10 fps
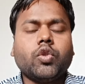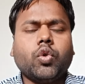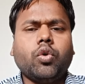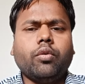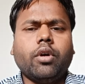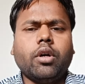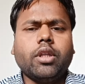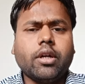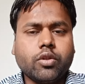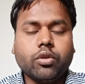So
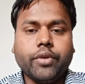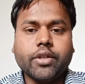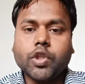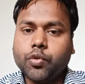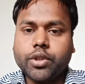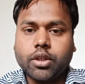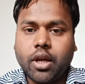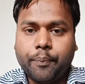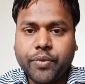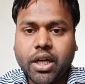there are also the various
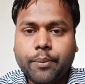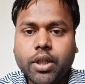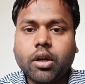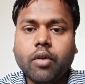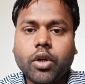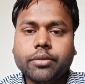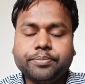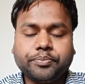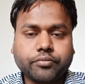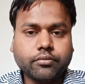situations that have been covered
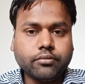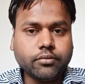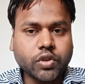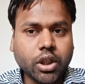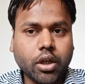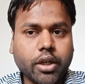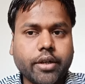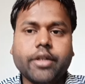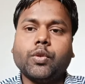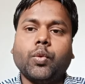under
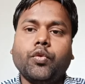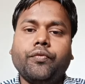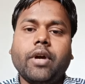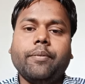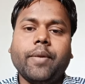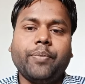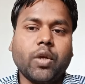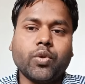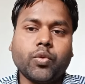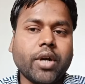IND AS 115,
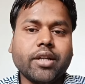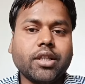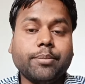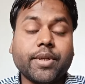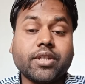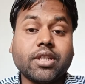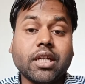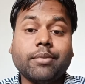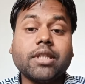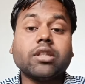that was regarding the repurchase
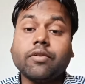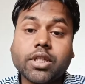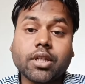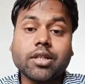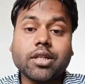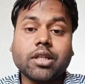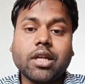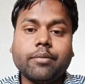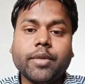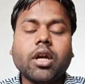agreement, service
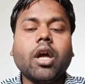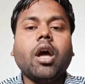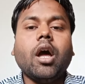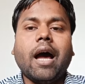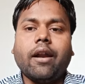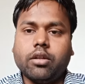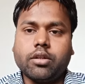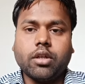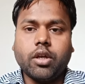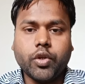concession agreement and
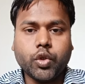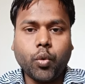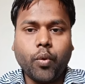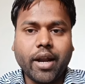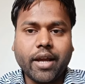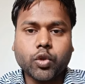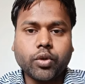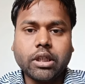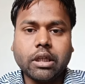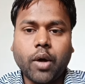others. So what
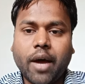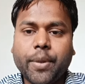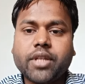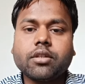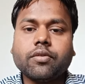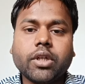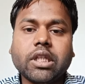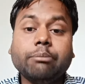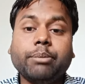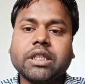actually happens for
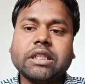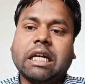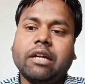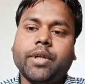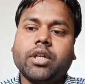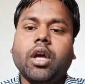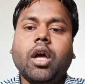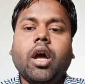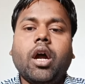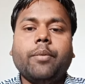the repurchase agreement?
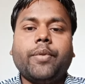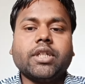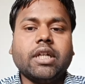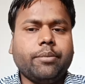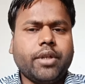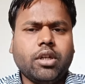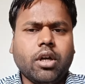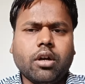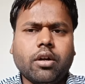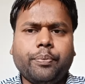
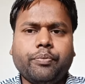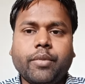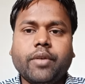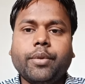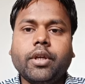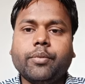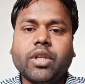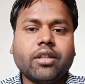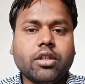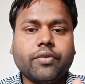Maybe
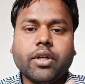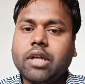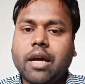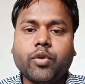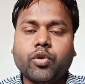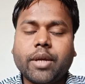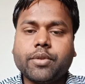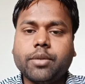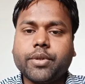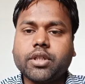there are the different types of
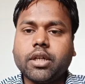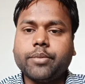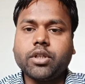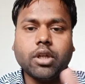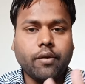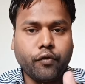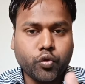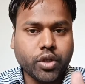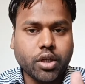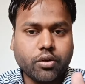repurchase agreement:
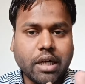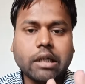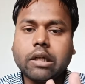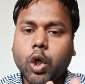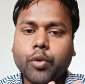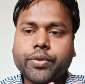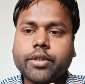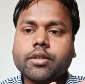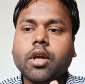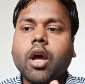future contract, call
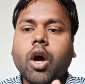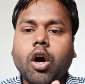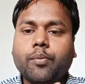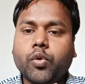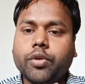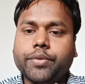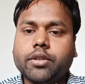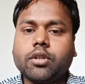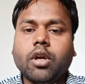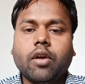options or put
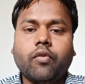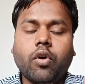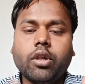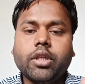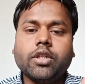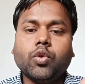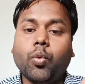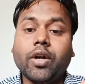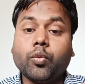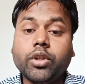options. For all this,
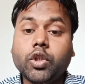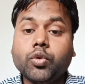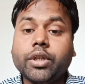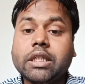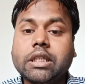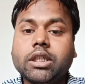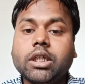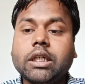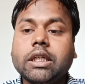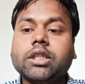what we need to
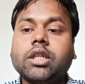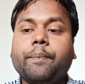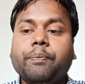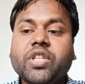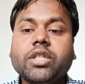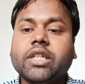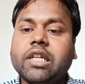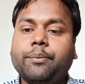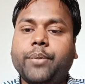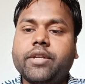consider is the
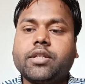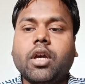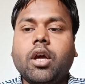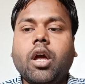selling price.